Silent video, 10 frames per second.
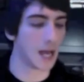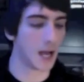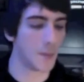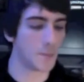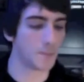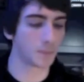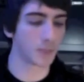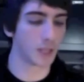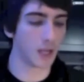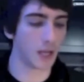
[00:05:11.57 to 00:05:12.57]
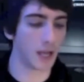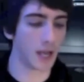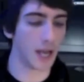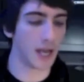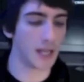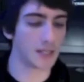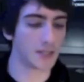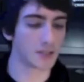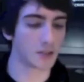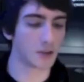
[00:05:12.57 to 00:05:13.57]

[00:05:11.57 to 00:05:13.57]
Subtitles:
And